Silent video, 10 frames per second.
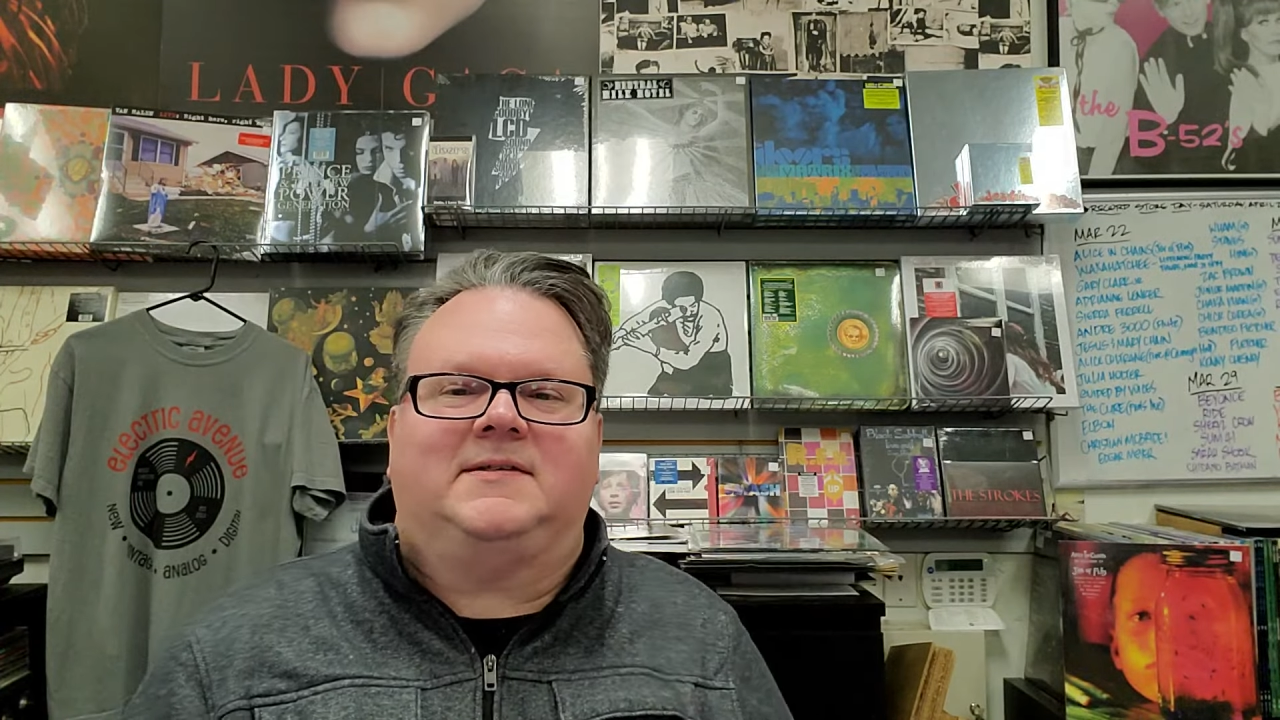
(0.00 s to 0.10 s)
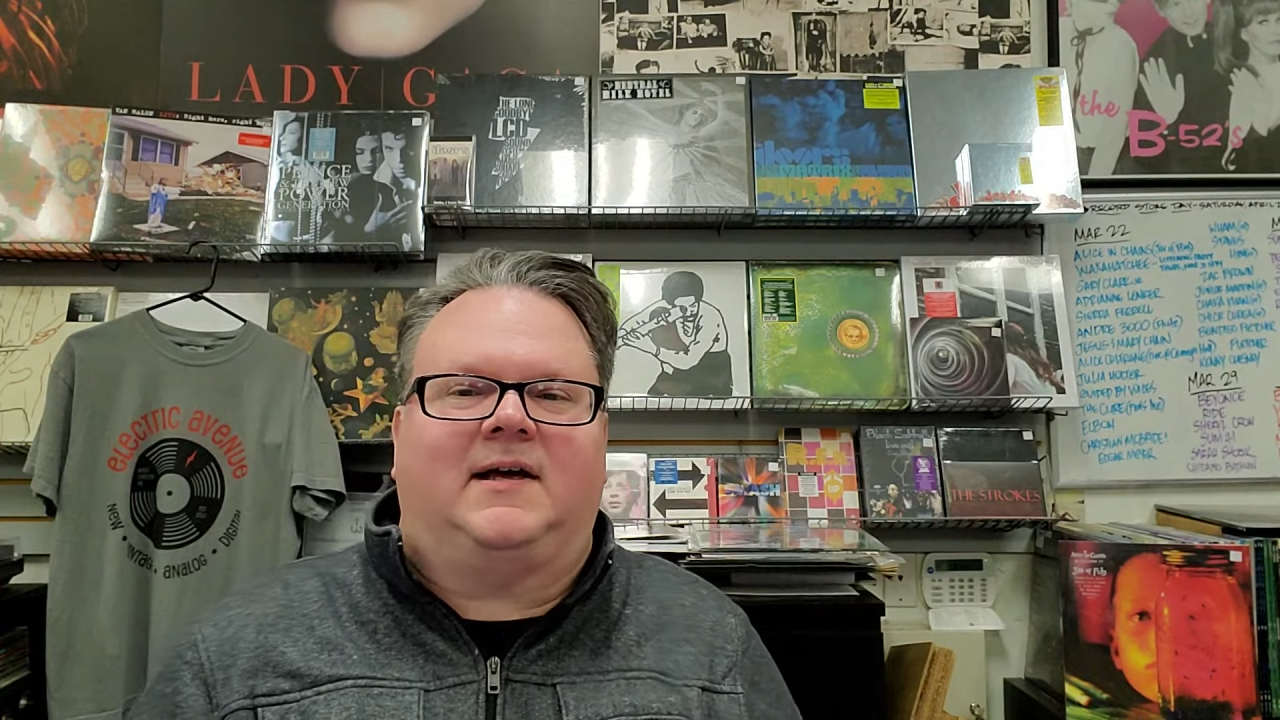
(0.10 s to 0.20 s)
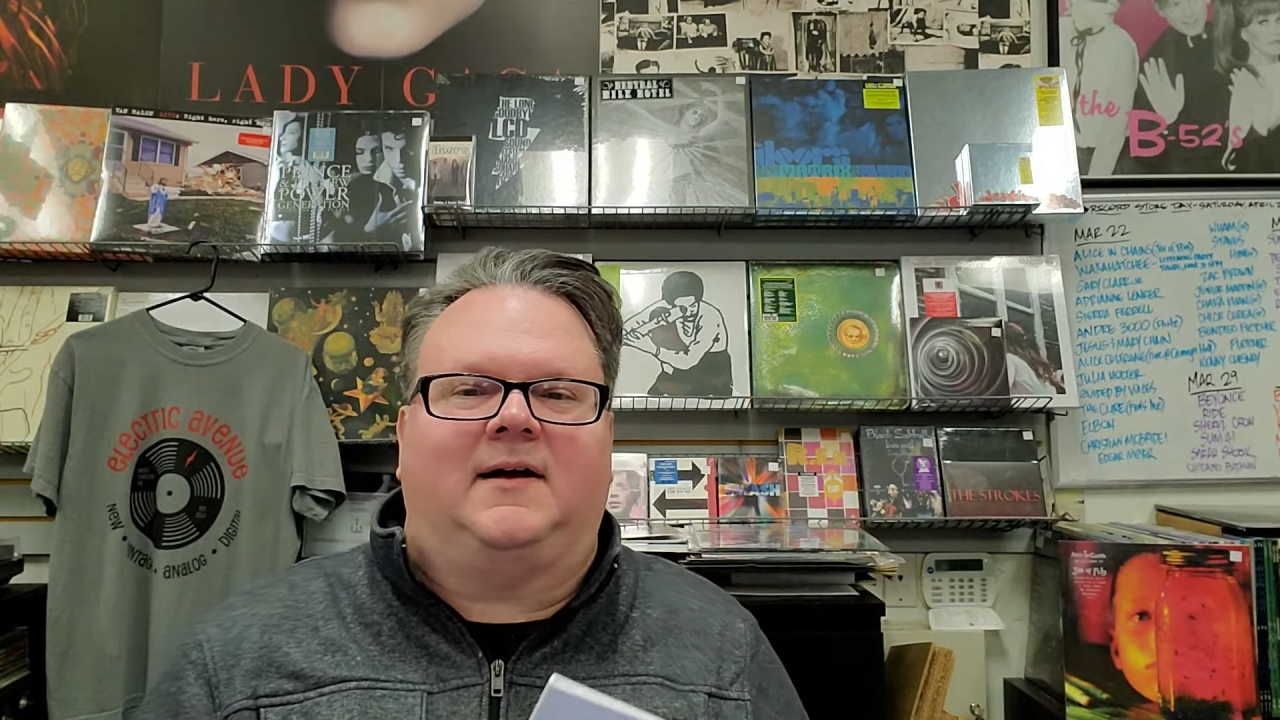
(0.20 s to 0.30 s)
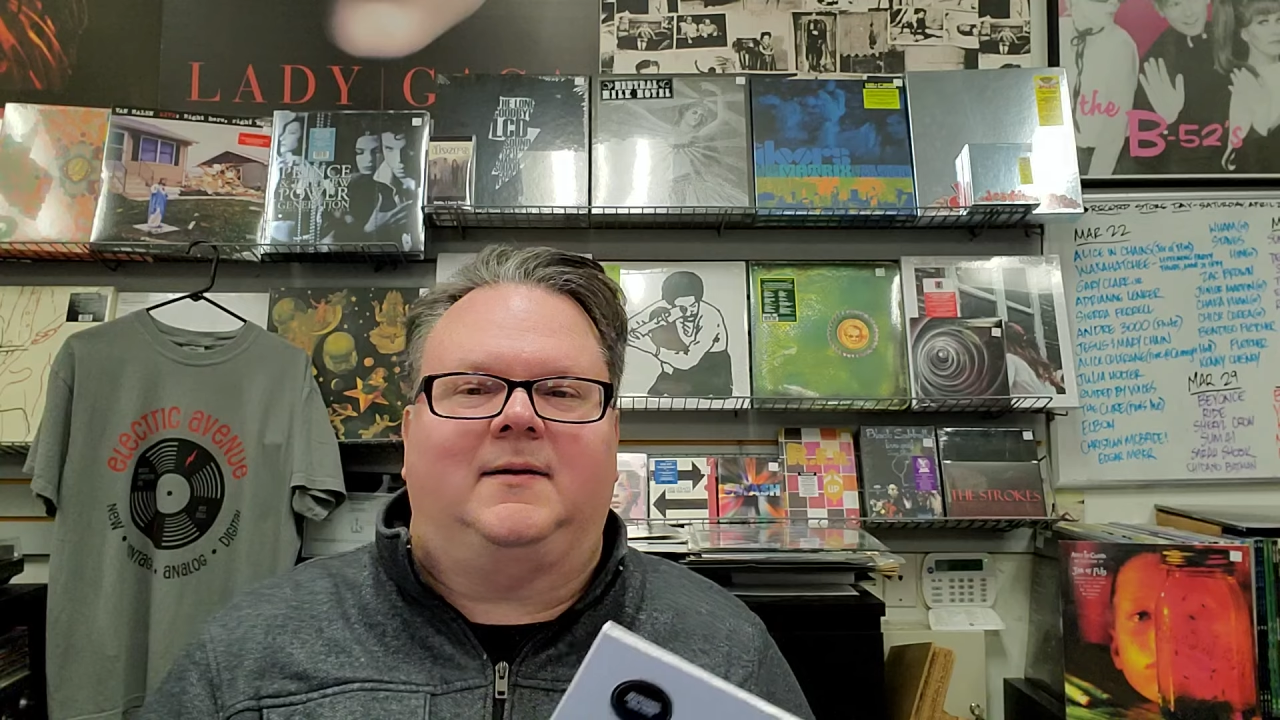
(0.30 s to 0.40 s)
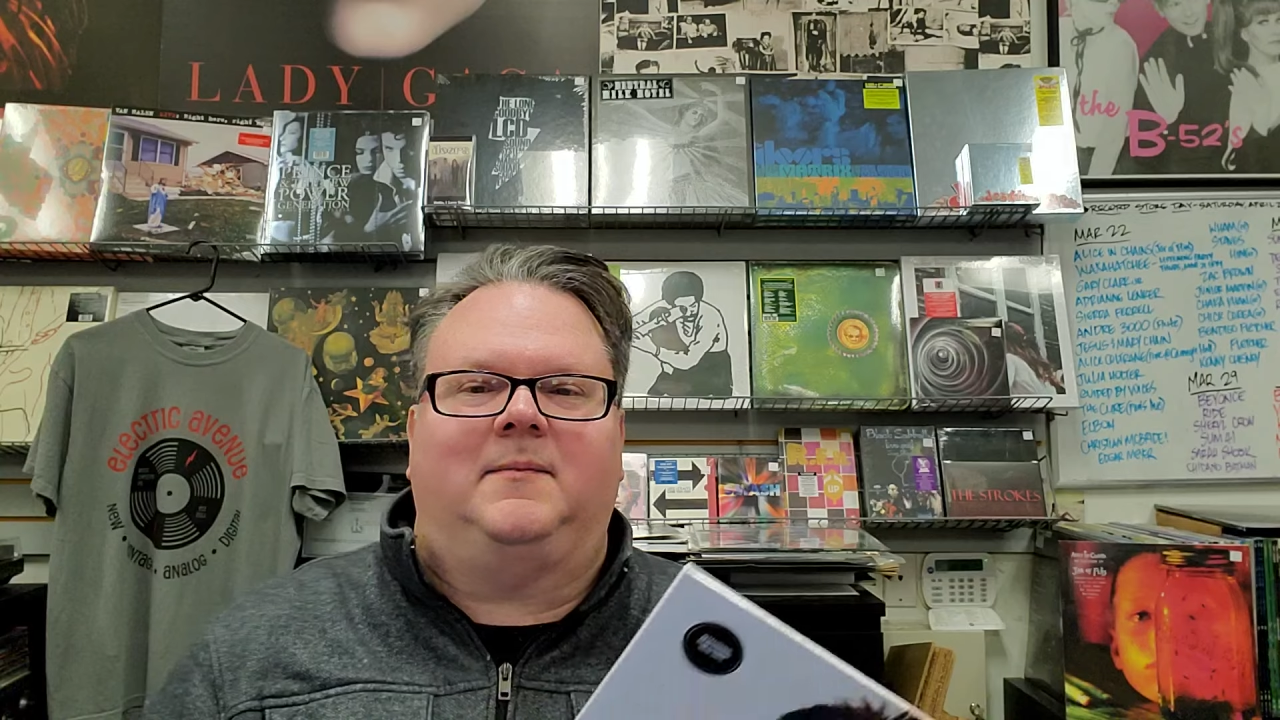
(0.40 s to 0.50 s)

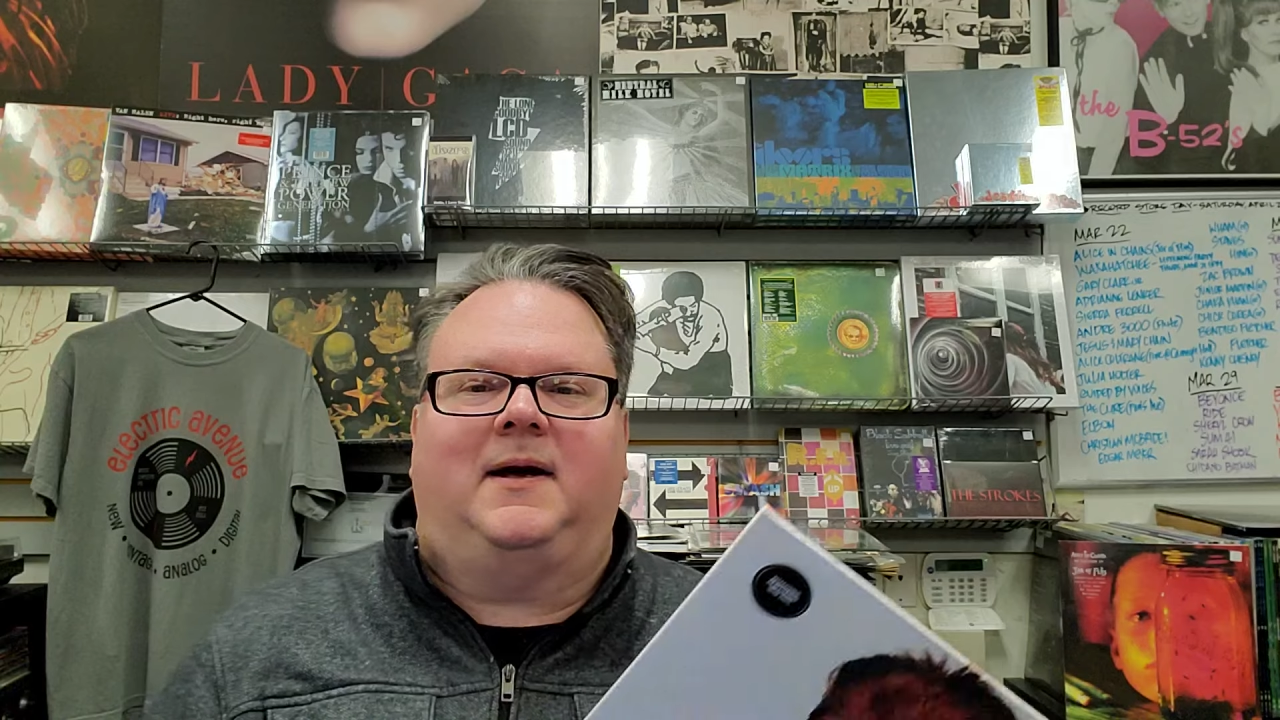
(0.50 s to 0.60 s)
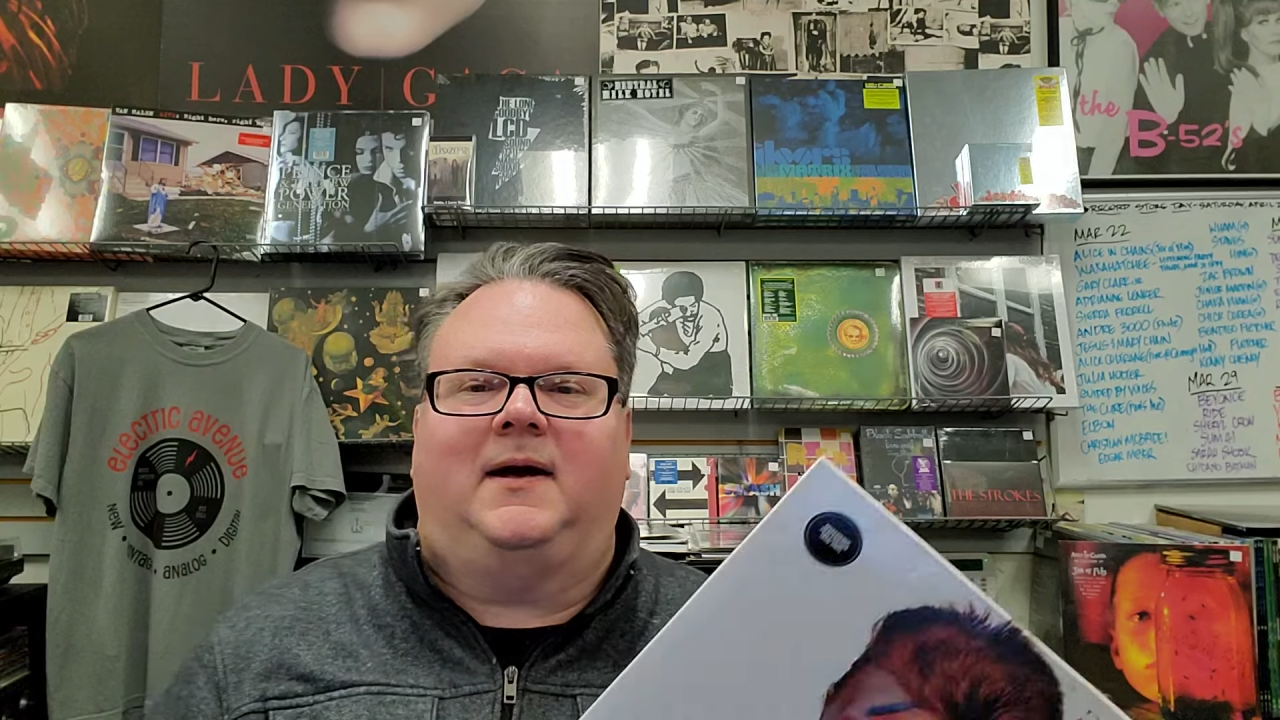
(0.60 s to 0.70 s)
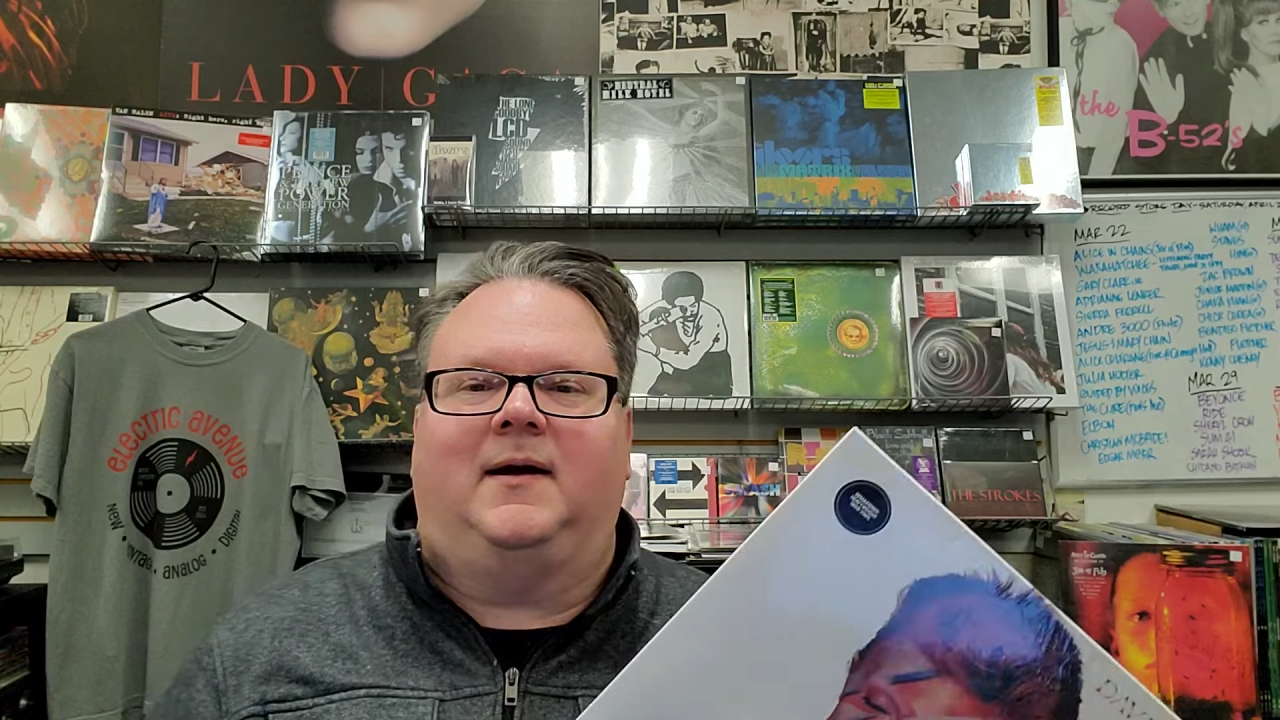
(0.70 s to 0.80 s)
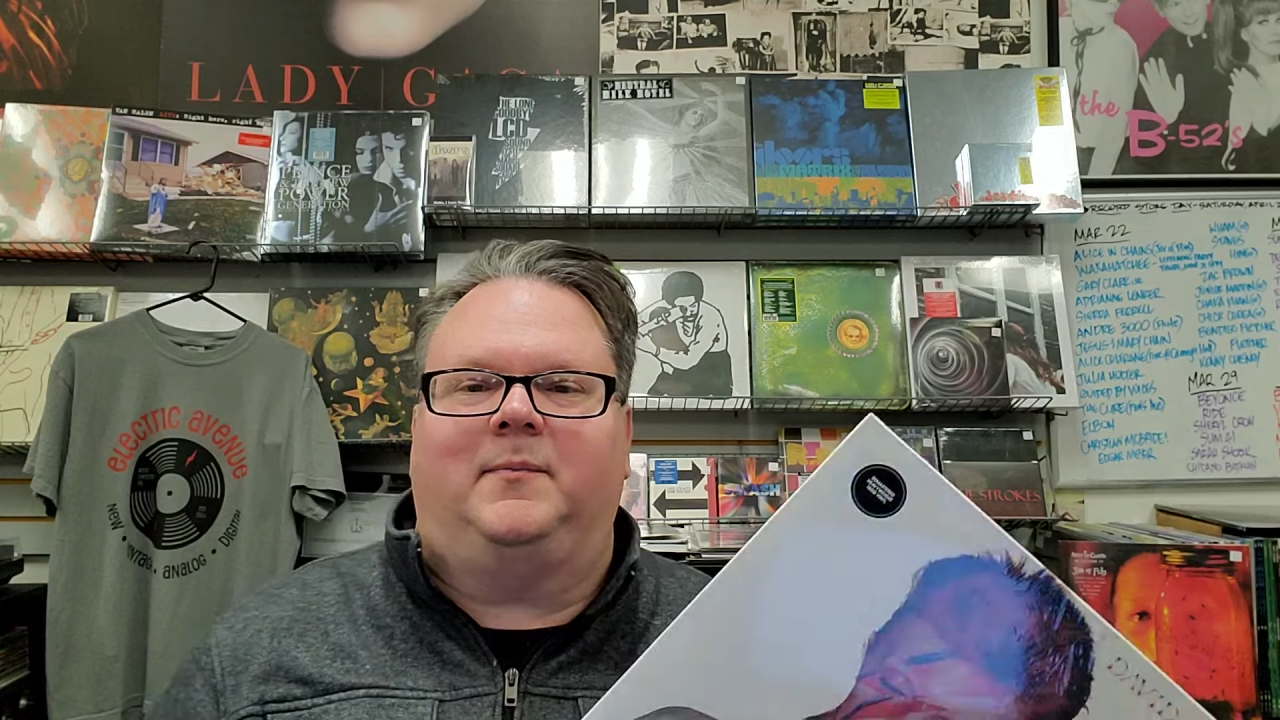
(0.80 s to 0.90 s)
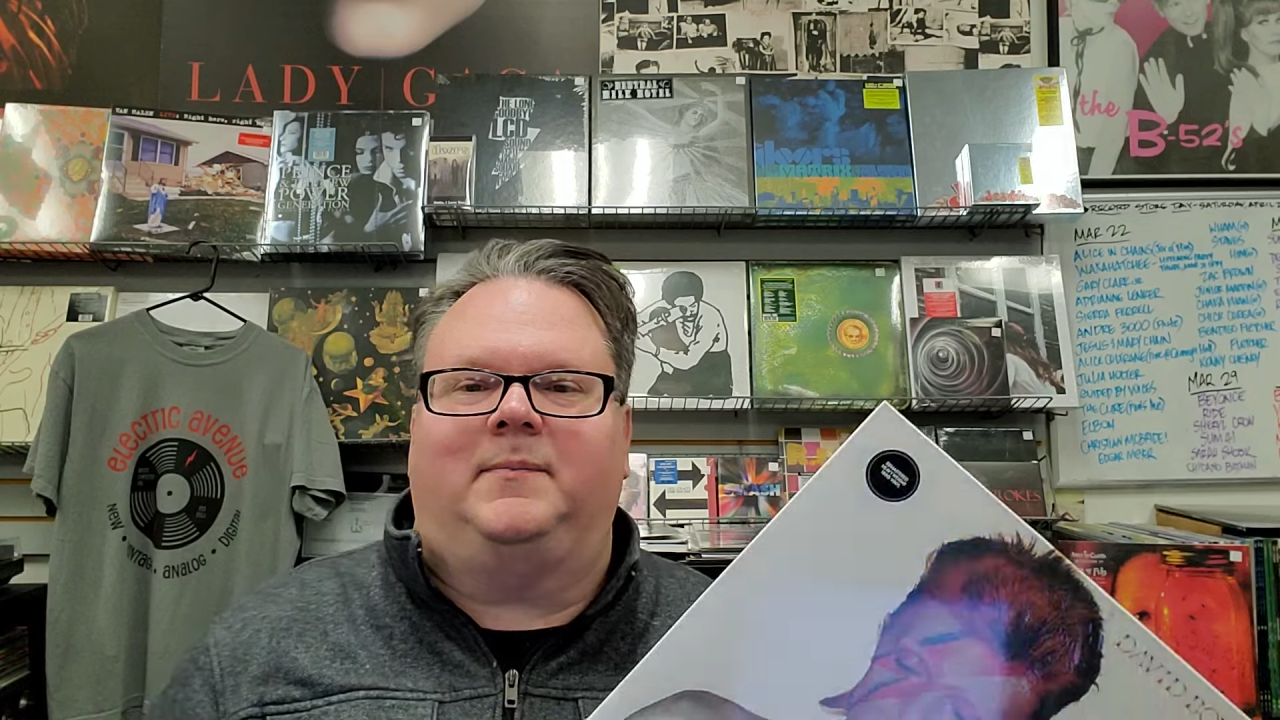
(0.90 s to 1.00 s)
time,
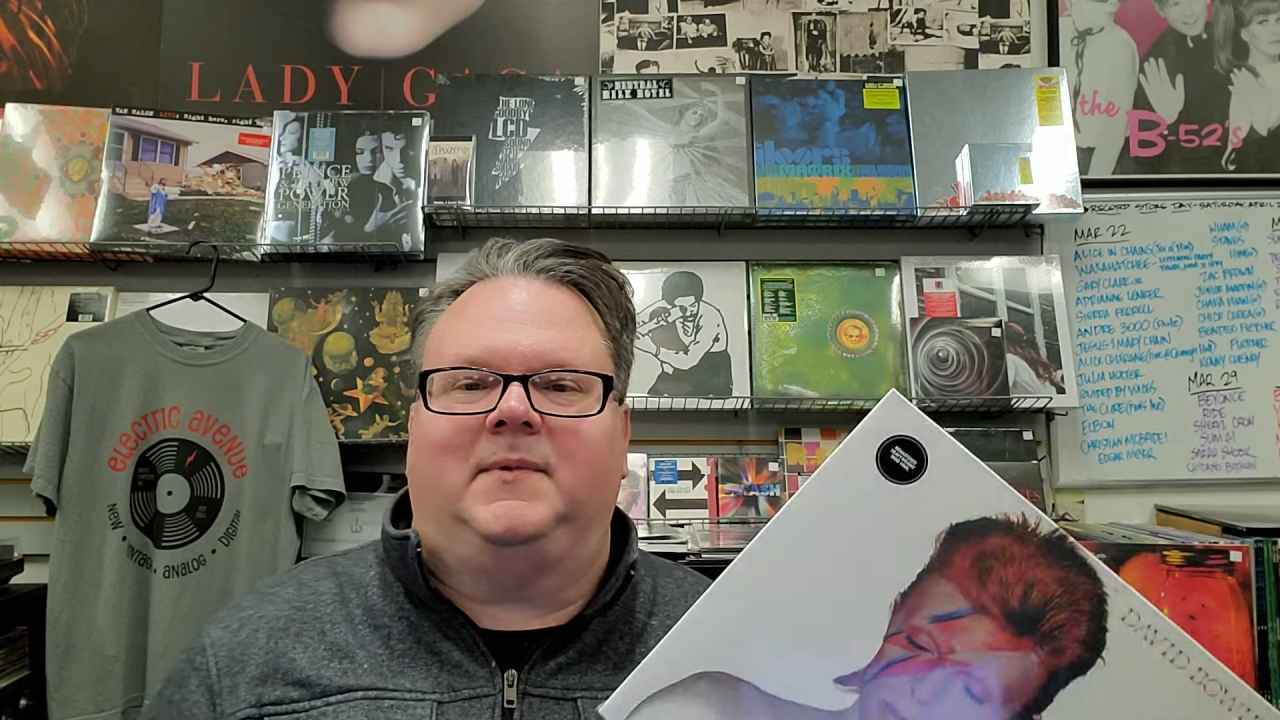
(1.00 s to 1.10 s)
uh,